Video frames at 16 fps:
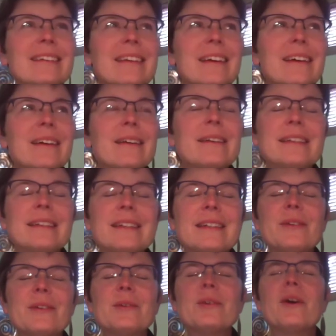uh, teacher
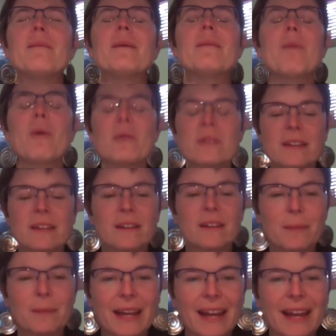who taught me motorcycle
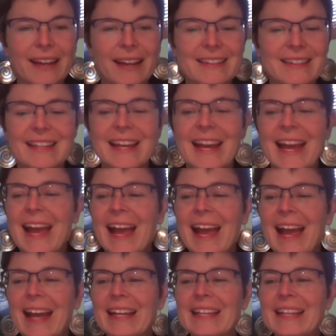mechanics
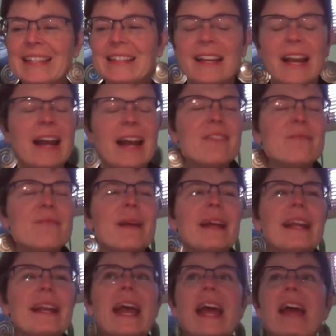and he said, I have
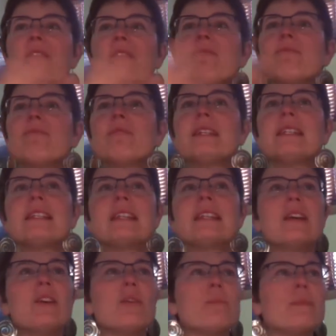made every
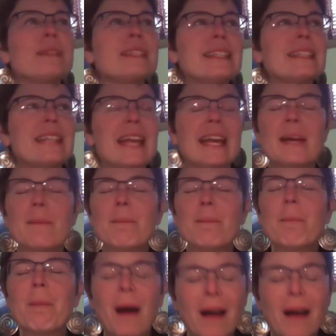single mistake hmm.
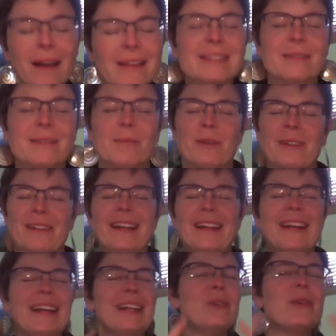possible.
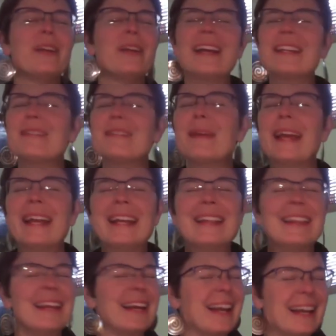You can ask me
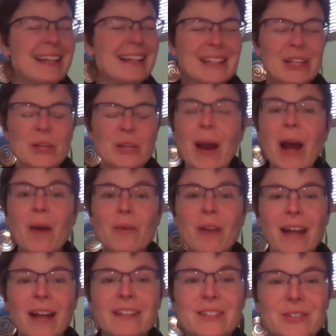anything, and I can tell you how
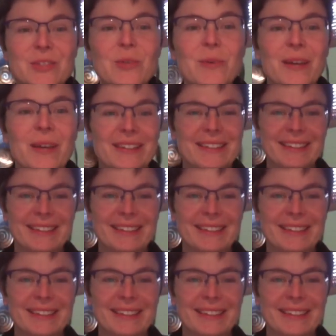not to do it.